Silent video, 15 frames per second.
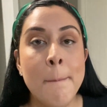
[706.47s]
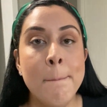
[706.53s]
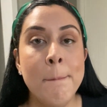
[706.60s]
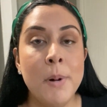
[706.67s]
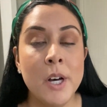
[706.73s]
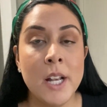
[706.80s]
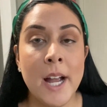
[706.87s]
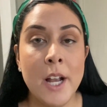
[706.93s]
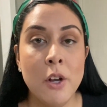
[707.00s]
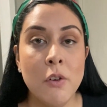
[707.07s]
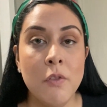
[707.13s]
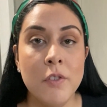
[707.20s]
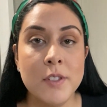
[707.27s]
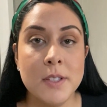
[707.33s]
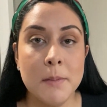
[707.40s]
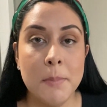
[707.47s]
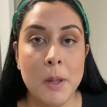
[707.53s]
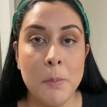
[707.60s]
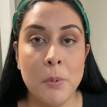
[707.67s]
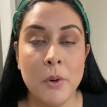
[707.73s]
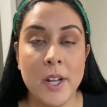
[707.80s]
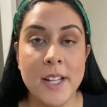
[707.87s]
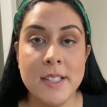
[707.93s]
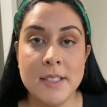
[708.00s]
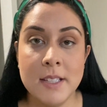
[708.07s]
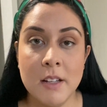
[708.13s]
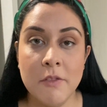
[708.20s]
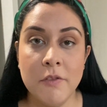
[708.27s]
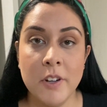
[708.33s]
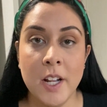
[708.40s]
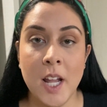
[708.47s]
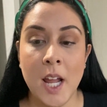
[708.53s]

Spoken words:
But I know for some people it's different,